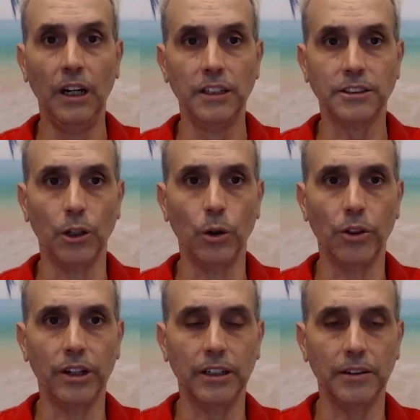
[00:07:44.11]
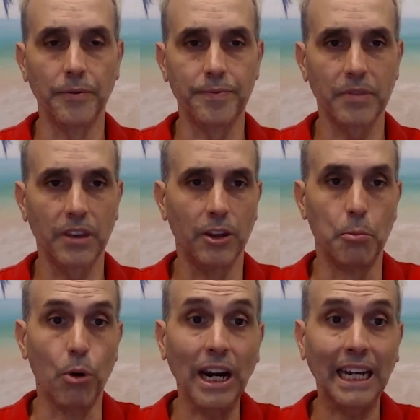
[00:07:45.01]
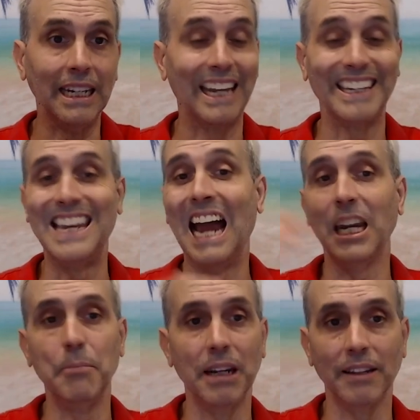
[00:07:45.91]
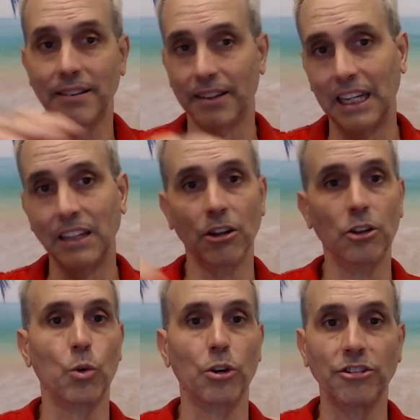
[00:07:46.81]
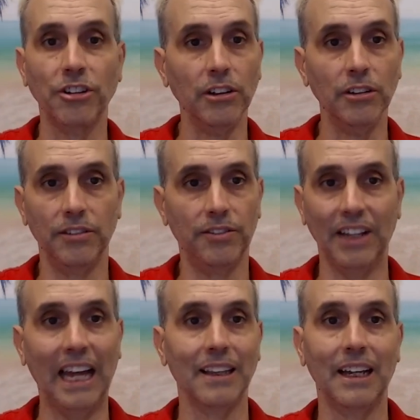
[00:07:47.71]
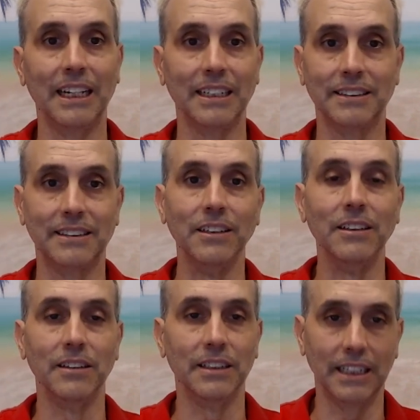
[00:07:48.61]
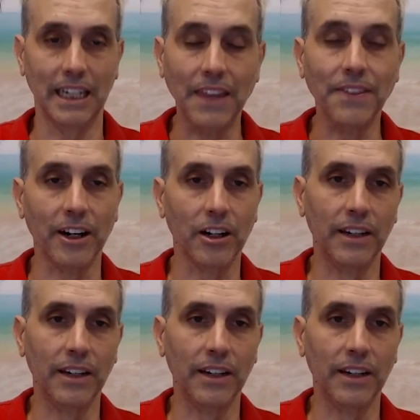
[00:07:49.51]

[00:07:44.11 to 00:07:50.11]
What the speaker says: So the brain, at 90 minutes, the ketones were still flatline and still in there,